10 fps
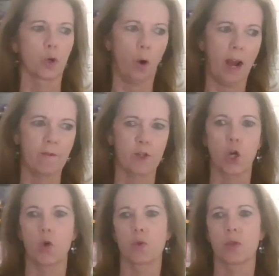or craft
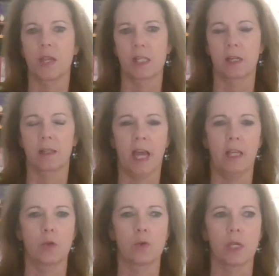shows and things like
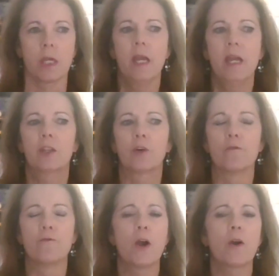that you see. They're
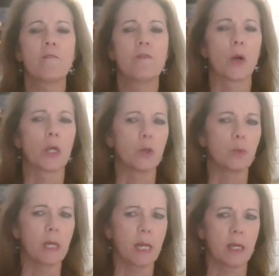very, very
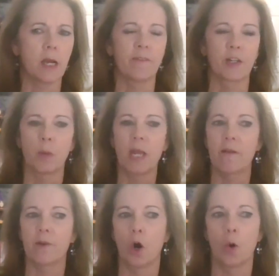unique. In fact, we
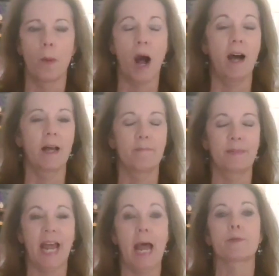have our own pot
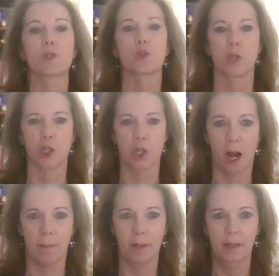tapestry
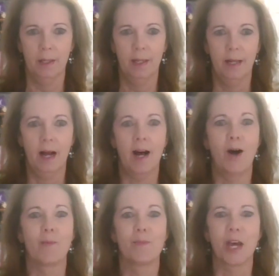shop
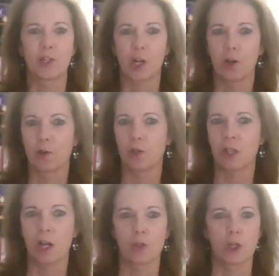um, that show,
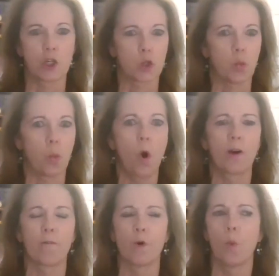sells these just
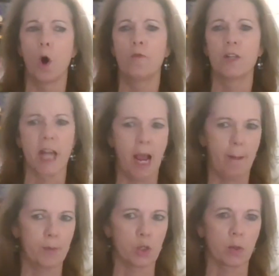wonderful woven
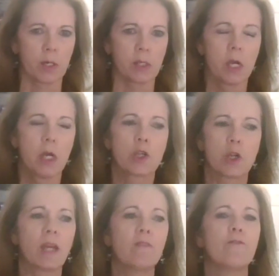tapestries.
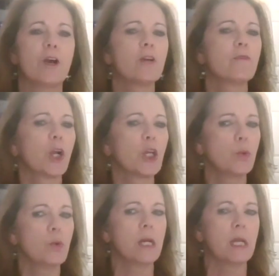So again, very very
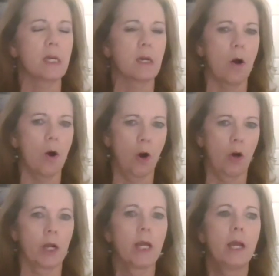unique
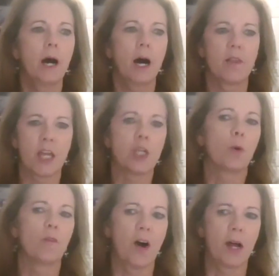art uh, that you
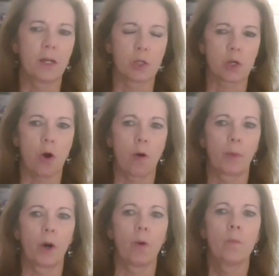will find at
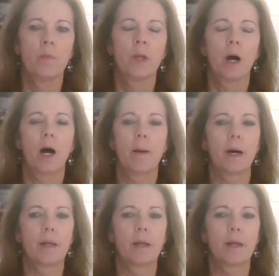Scarborough. Um,